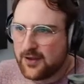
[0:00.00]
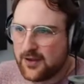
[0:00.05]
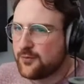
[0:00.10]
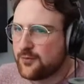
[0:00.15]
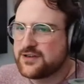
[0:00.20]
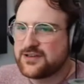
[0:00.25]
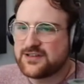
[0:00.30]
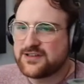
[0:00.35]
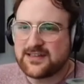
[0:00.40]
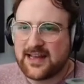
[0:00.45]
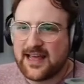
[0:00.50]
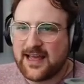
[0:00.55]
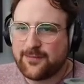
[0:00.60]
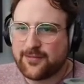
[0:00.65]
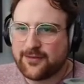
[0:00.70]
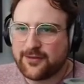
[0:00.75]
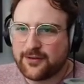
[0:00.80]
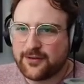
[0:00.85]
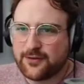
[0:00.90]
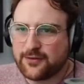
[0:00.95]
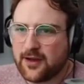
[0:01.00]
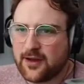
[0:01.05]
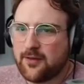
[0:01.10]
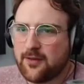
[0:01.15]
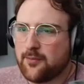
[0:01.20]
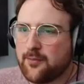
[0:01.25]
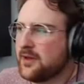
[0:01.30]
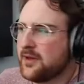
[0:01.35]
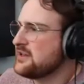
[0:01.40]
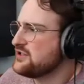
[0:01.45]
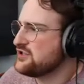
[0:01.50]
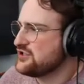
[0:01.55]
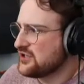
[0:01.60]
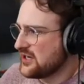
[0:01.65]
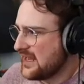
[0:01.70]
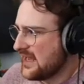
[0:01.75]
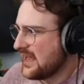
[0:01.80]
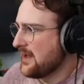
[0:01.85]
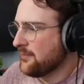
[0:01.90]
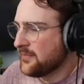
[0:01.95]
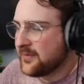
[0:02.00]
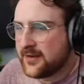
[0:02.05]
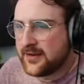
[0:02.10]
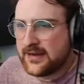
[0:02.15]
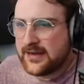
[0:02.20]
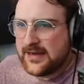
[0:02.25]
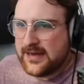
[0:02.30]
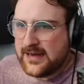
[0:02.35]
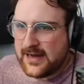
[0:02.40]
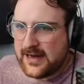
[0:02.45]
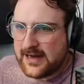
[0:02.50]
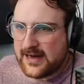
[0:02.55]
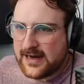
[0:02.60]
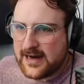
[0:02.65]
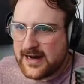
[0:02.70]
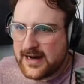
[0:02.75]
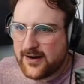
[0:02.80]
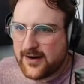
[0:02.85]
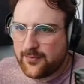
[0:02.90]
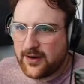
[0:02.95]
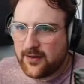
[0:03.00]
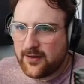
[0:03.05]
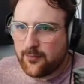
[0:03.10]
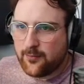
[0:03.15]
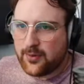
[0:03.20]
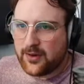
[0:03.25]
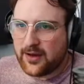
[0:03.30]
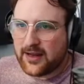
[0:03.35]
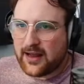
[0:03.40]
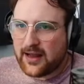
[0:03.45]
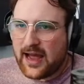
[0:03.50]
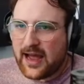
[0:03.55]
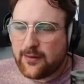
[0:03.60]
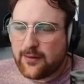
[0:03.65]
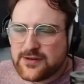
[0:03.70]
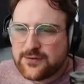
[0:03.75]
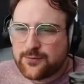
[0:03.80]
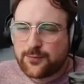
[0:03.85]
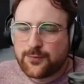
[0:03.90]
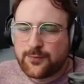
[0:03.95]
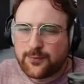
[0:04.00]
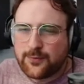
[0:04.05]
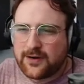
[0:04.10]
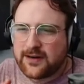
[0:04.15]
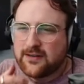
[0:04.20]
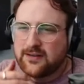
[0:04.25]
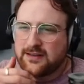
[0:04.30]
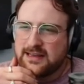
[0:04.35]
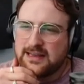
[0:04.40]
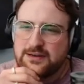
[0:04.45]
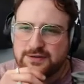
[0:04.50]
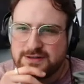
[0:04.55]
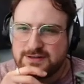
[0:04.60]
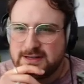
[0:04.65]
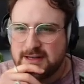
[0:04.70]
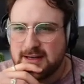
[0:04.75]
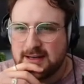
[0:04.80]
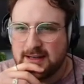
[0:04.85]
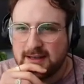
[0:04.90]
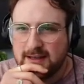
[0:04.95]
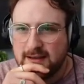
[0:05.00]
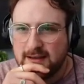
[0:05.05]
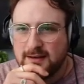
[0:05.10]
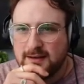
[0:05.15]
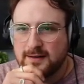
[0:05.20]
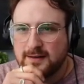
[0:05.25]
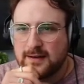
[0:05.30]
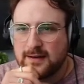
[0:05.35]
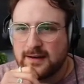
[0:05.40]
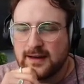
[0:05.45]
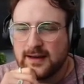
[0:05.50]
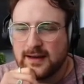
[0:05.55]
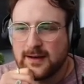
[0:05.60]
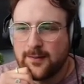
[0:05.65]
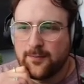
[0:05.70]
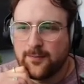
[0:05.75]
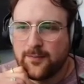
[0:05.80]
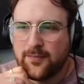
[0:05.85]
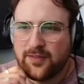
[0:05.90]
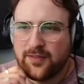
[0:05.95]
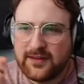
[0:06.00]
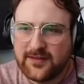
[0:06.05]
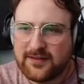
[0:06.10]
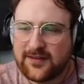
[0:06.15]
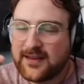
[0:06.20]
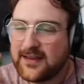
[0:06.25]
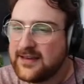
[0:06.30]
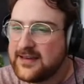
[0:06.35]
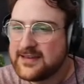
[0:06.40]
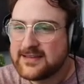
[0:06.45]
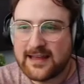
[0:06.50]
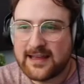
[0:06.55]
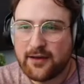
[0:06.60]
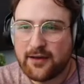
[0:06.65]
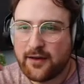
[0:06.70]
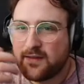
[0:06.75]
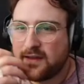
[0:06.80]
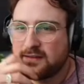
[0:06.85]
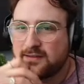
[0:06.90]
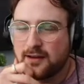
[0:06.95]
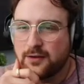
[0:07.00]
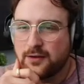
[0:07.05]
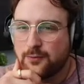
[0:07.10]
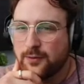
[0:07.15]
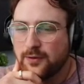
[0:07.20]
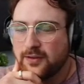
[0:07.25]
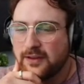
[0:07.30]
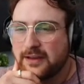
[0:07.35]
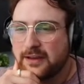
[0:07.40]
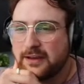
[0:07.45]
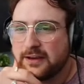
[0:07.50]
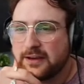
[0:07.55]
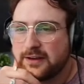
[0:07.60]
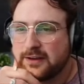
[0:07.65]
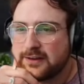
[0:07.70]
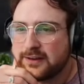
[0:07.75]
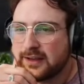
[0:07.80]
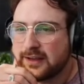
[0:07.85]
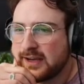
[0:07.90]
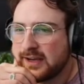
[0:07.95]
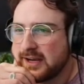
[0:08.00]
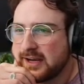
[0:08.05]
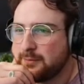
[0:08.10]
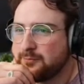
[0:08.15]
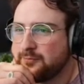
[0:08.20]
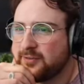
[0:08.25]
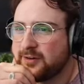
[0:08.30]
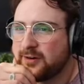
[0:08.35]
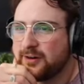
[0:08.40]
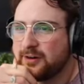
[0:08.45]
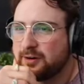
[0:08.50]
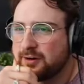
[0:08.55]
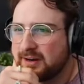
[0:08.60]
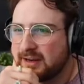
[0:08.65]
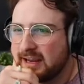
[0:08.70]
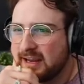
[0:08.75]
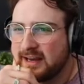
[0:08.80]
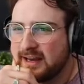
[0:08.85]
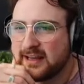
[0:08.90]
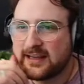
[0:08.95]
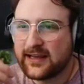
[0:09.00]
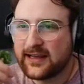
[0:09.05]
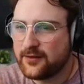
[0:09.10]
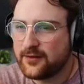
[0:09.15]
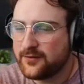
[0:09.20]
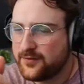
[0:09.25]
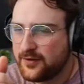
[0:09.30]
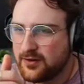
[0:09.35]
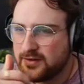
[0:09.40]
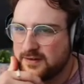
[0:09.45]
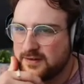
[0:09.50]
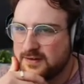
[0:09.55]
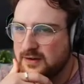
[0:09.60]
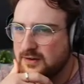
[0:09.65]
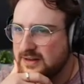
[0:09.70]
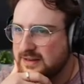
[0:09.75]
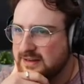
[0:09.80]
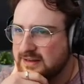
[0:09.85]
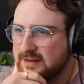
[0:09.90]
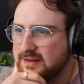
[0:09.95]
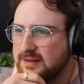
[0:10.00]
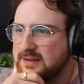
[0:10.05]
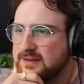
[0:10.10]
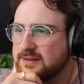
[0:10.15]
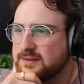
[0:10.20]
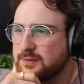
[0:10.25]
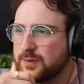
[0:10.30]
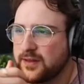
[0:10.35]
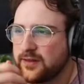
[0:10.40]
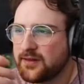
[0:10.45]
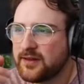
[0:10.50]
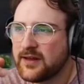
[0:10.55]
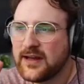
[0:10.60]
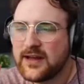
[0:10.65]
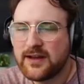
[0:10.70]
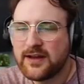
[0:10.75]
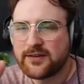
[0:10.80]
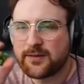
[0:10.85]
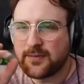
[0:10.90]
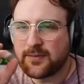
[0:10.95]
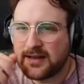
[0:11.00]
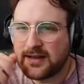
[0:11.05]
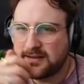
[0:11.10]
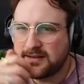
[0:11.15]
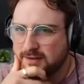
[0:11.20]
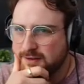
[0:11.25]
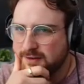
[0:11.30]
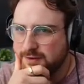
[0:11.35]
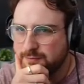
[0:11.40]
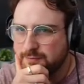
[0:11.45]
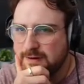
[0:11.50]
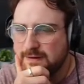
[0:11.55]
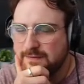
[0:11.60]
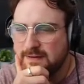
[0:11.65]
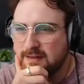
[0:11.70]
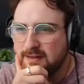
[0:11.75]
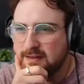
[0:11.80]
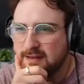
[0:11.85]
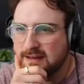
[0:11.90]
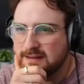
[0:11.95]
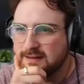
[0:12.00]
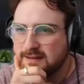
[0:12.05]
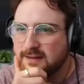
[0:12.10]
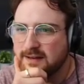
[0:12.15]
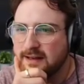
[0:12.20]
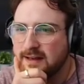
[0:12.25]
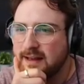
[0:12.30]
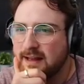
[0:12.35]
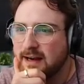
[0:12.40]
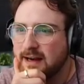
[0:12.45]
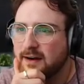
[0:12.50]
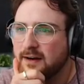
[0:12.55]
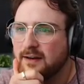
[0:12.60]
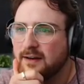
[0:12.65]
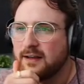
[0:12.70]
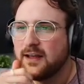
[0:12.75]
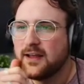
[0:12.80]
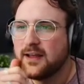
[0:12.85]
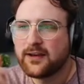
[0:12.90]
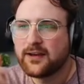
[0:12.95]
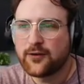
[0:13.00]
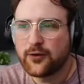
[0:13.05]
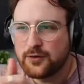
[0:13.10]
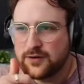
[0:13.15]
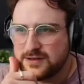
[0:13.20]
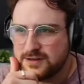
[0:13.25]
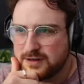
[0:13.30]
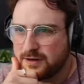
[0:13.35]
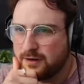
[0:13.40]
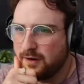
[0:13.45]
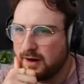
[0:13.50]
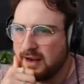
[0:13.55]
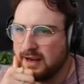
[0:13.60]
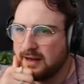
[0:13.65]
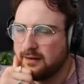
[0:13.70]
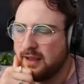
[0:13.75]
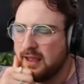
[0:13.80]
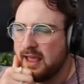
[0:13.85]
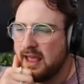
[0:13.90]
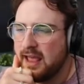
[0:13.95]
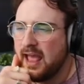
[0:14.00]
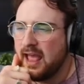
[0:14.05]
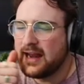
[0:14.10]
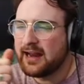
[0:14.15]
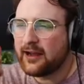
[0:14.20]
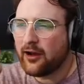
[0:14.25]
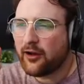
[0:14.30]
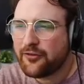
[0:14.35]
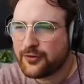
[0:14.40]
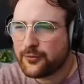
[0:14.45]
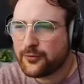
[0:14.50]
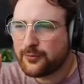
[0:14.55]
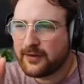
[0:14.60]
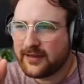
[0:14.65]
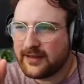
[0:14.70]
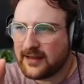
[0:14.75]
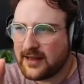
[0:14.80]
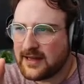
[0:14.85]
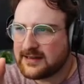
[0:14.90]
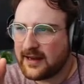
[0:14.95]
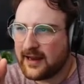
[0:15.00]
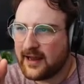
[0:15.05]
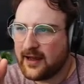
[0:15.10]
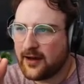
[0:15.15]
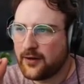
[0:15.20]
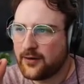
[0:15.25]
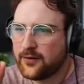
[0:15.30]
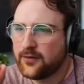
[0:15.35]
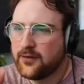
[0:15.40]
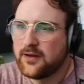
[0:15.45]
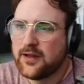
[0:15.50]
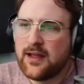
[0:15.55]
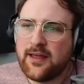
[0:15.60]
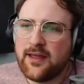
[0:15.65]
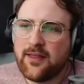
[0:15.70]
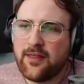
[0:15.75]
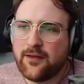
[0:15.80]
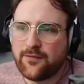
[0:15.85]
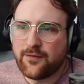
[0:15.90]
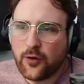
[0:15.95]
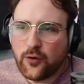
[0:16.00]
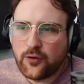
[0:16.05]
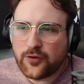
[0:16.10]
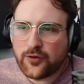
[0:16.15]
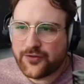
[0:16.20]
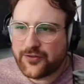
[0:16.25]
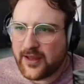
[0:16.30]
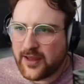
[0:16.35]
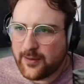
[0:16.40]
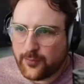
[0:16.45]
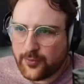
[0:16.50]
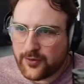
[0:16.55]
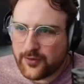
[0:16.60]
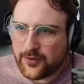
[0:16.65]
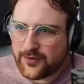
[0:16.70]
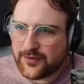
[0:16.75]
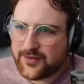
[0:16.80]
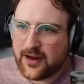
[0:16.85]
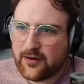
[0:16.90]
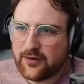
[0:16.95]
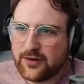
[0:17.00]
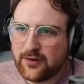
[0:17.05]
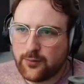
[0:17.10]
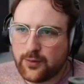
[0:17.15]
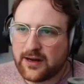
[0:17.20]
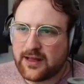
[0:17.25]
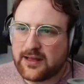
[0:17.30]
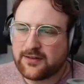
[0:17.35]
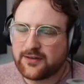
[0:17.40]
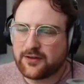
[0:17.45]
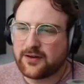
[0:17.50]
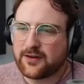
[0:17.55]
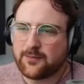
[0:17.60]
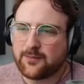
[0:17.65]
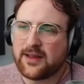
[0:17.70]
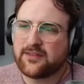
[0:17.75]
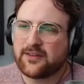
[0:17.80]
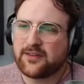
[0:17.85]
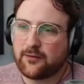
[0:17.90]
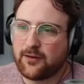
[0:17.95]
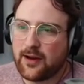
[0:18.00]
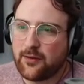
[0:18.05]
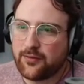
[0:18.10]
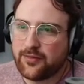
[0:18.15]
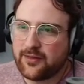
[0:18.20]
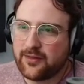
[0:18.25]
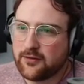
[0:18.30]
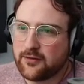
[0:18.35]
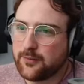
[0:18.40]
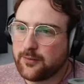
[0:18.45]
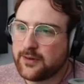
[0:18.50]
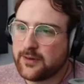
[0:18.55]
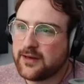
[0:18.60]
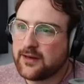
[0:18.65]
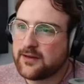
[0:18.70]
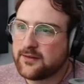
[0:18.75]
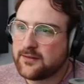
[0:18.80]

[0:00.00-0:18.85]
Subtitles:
which is an absolute jam. But I was really interested in these keys. I thought they sounded really good, very organic, kind of fun sounding keys with some nice little riffy things in there. Chords are great. And I also really liked how the vocal sample sounded when I started messing around with it a little bit,